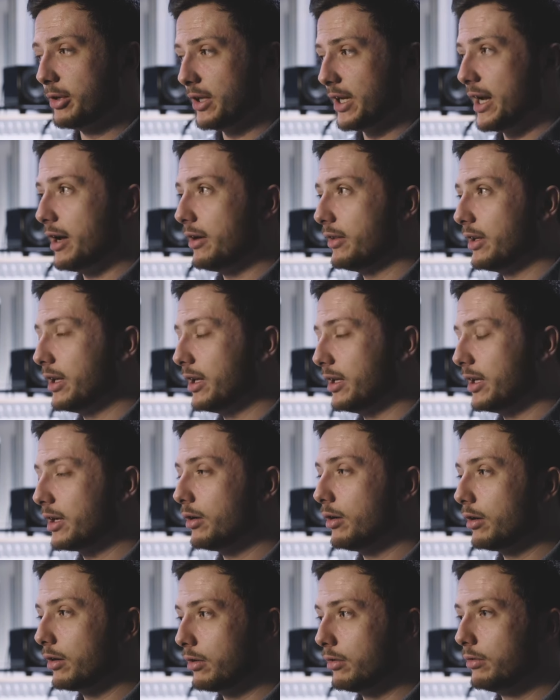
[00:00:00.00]
put it out there, and it
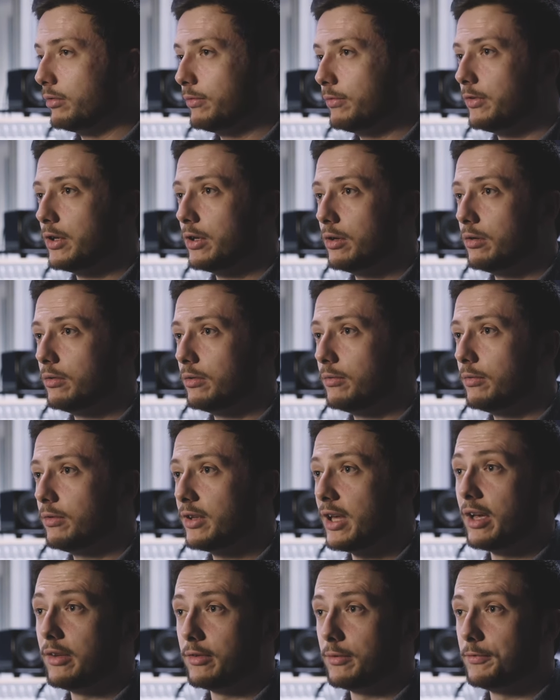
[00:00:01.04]
got a good few
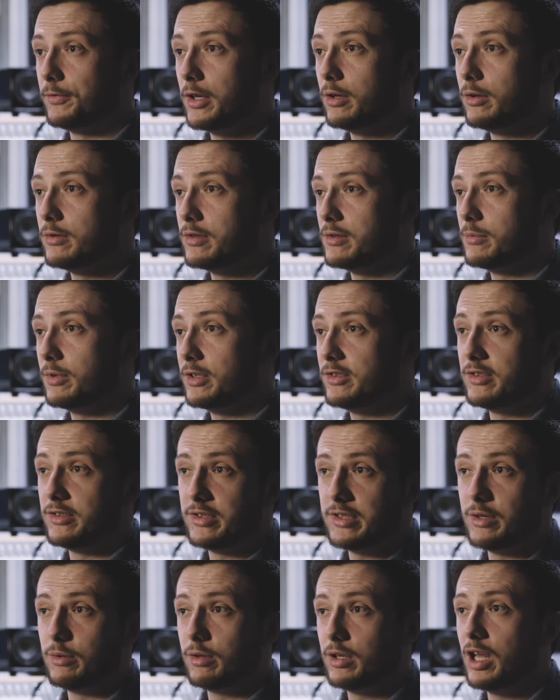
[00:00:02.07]
thousand views, which is
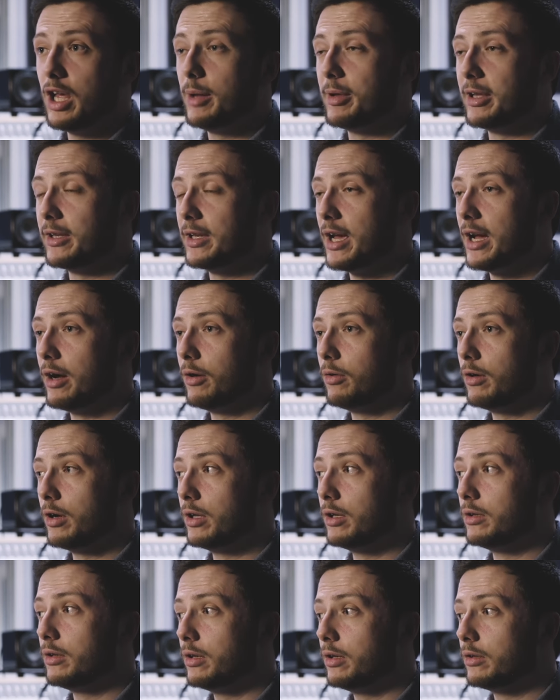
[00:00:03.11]
still climbing now,
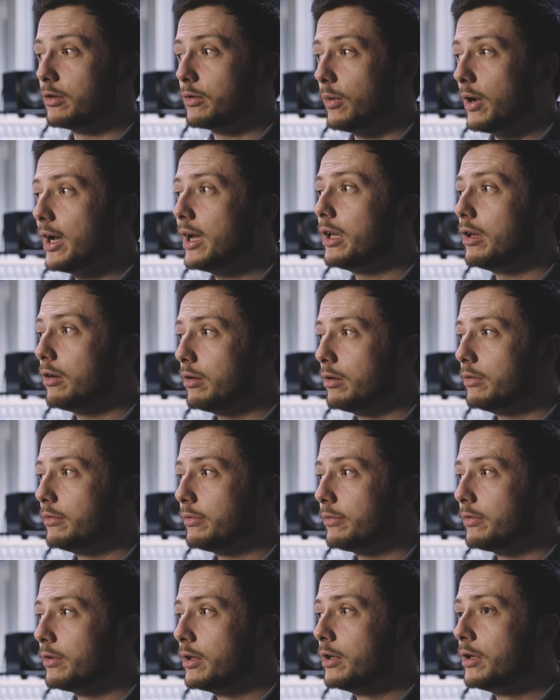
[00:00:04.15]
and quite a lot of
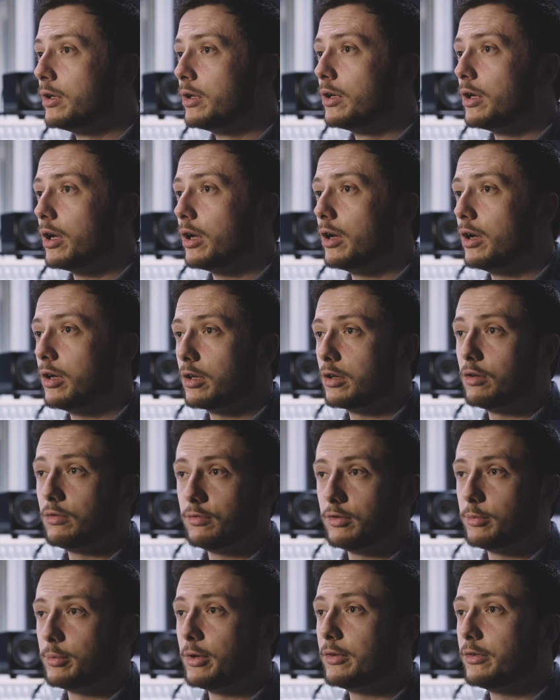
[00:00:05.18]
good
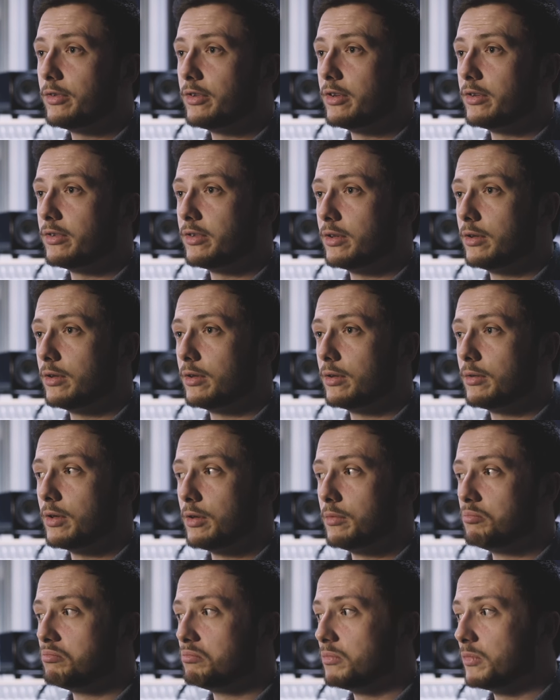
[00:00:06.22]
responses
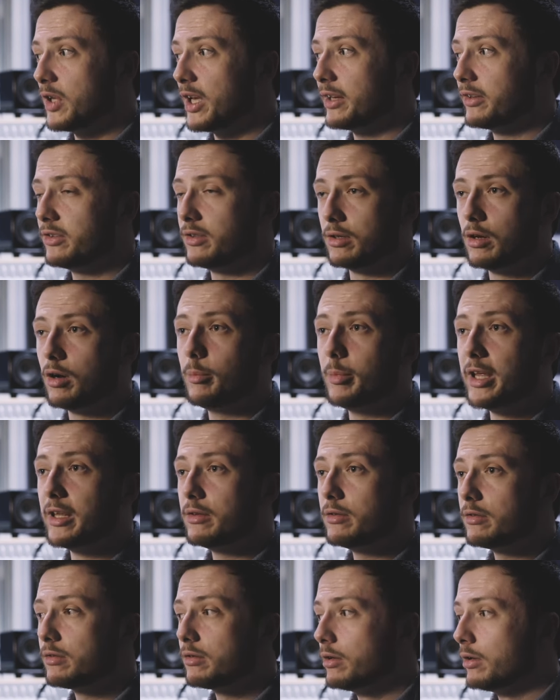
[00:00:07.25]
and likes and
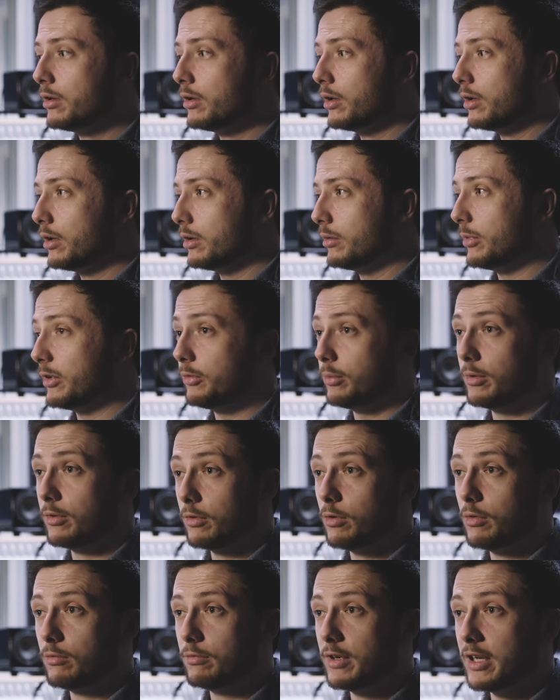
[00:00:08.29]
comments, which were
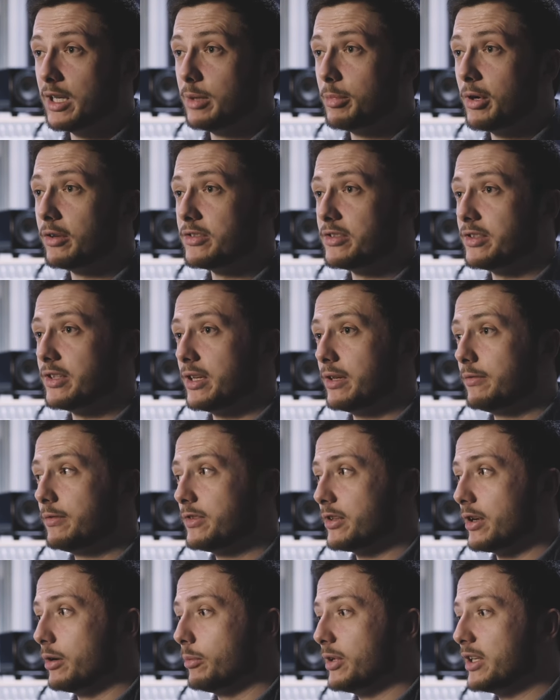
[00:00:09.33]
all really positive.
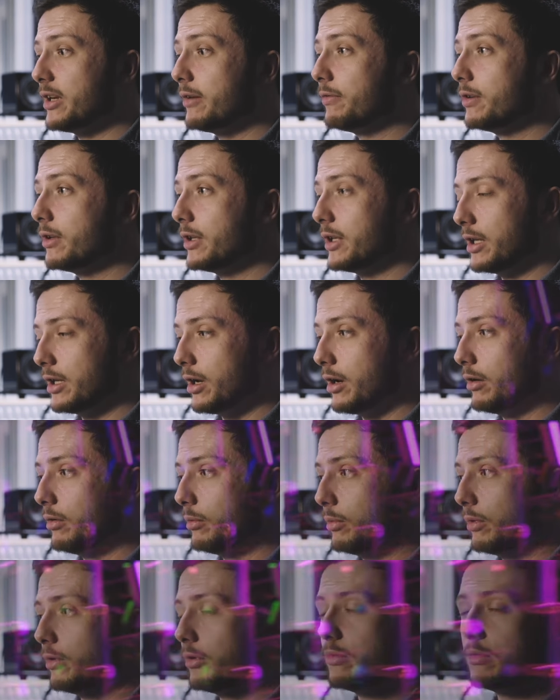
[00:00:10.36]
So we definitely know we're